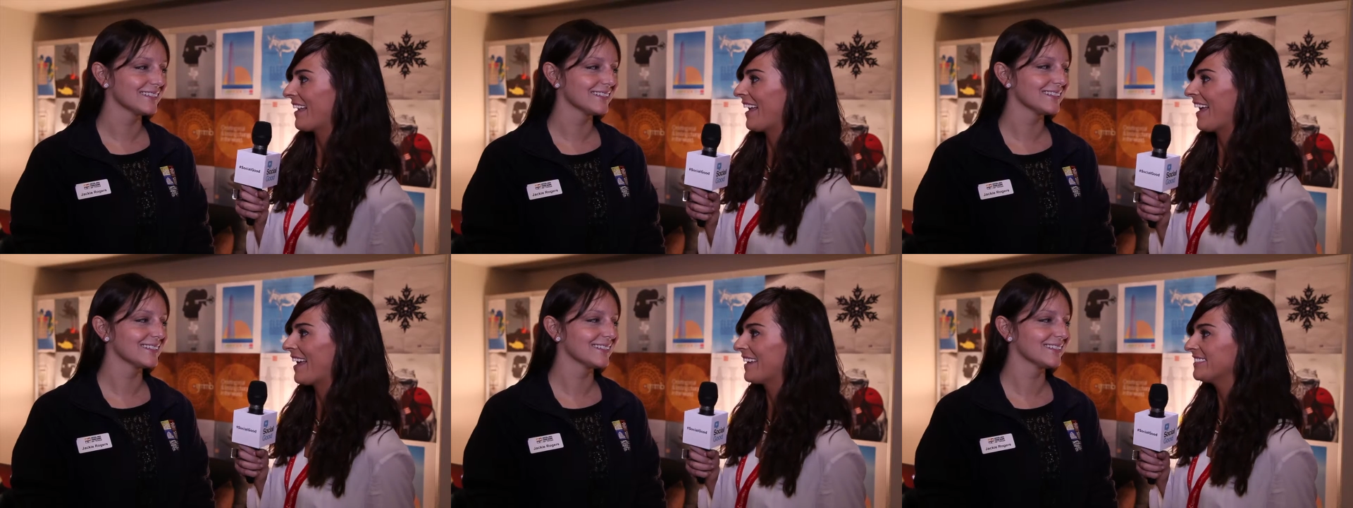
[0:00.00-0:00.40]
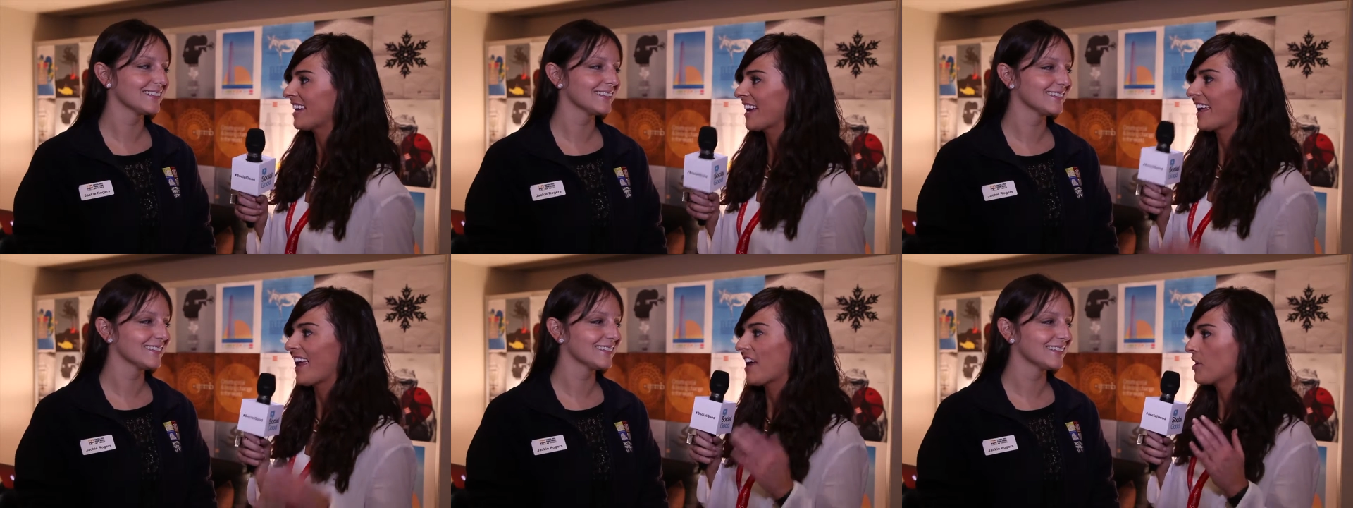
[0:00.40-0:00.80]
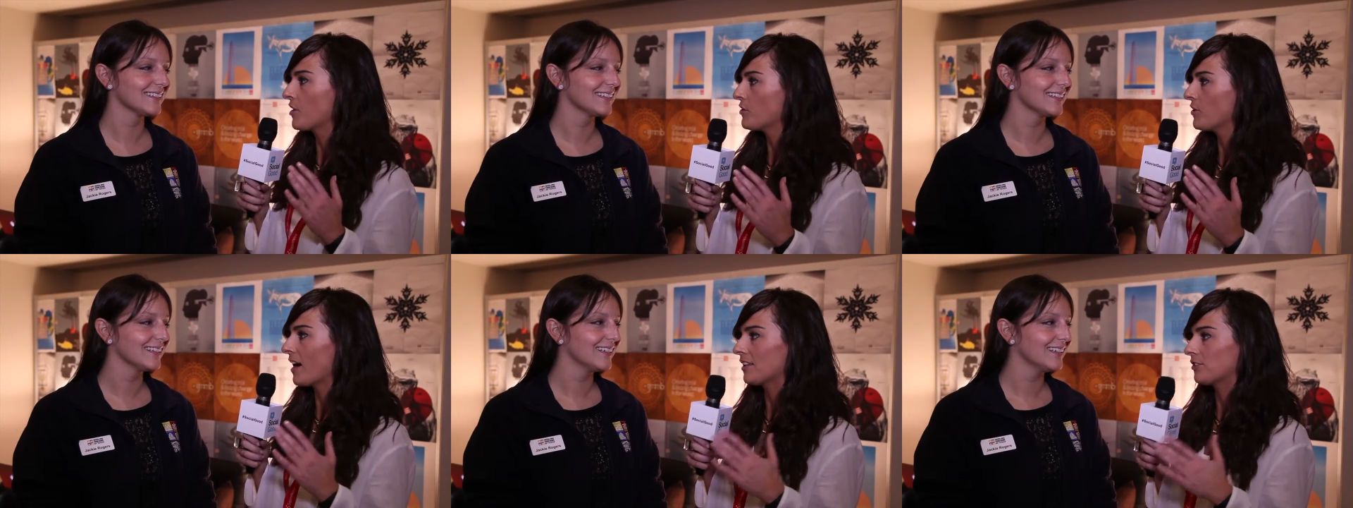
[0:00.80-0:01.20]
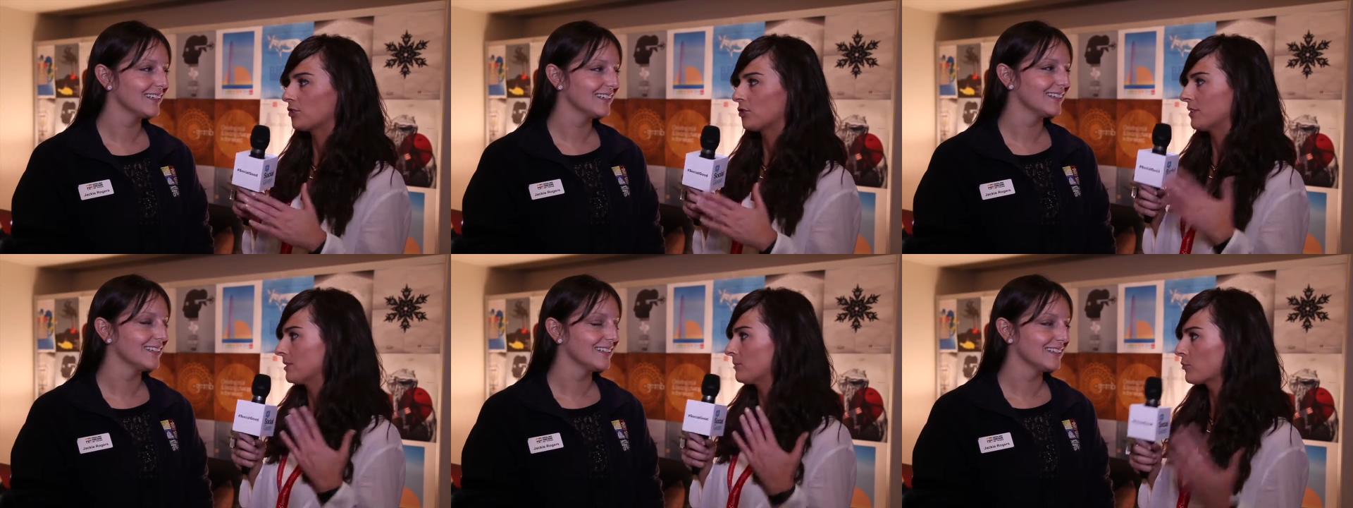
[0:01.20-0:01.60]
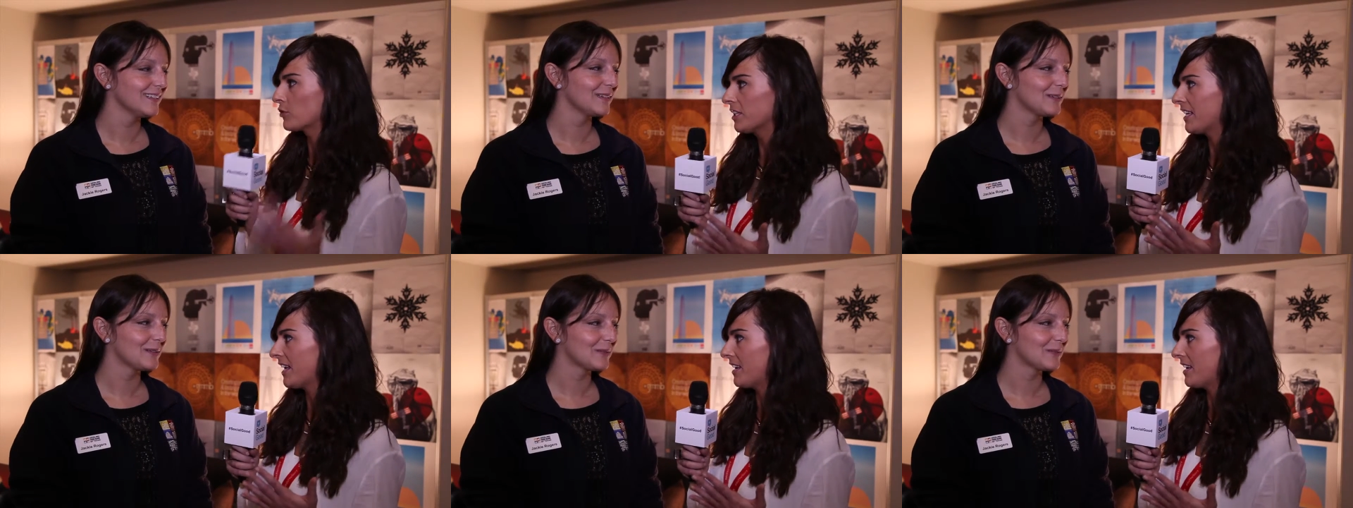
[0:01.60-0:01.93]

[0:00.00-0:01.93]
Speaker 1: And Jackie, I know you guys are doing some really